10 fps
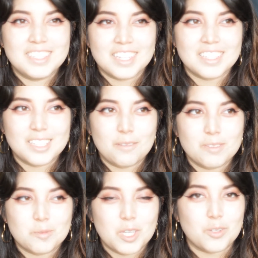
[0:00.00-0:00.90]
It's not the
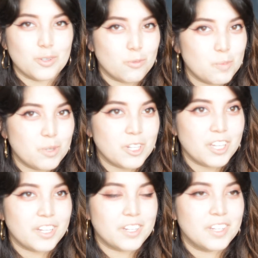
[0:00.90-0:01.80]
safest way. You could rip your
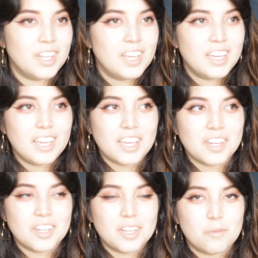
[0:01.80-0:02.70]
ear
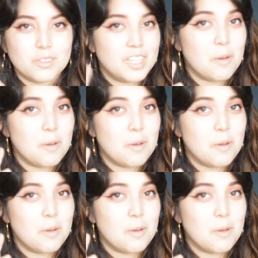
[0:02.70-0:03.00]
and your ear will